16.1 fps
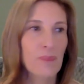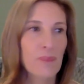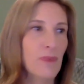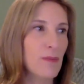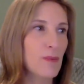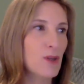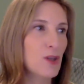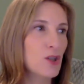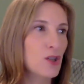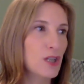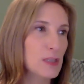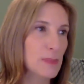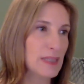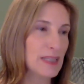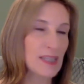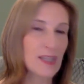Maybe you're
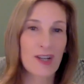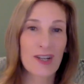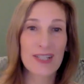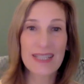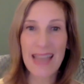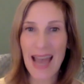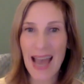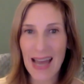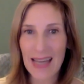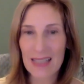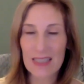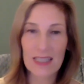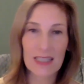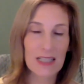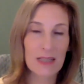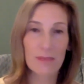expecting that your dad is
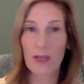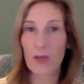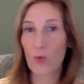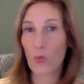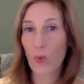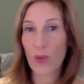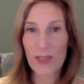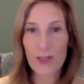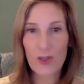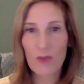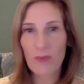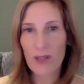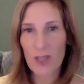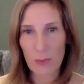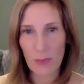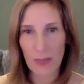going to spend way too
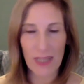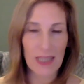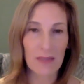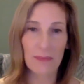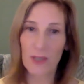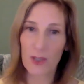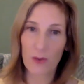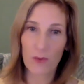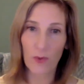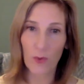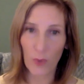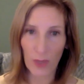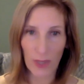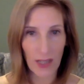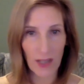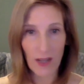much money and make you feel
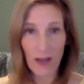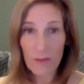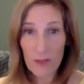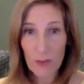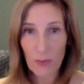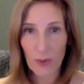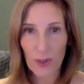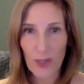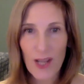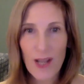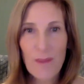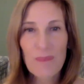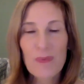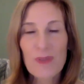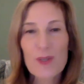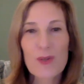really uncomfortable.
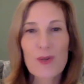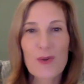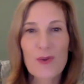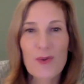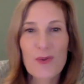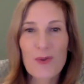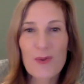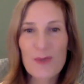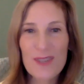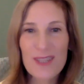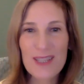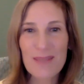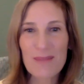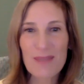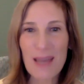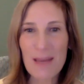So those are
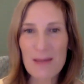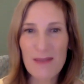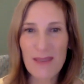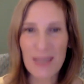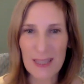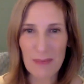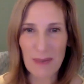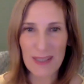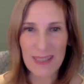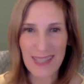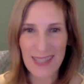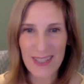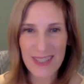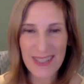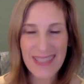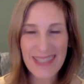some types of
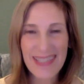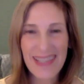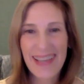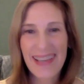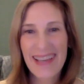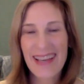expectations.